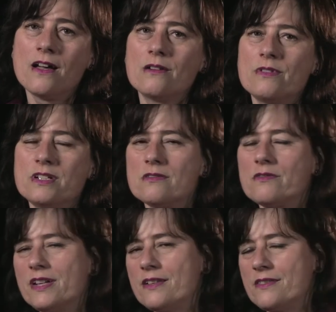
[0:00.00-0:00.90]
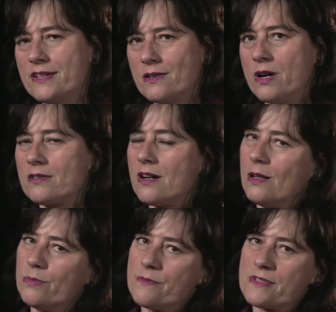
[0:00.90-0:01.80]
we don't really think about
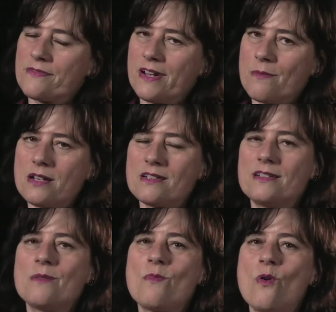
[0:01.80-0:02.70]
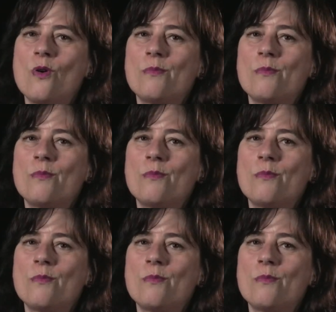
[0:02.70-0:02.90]
albums very much anymore.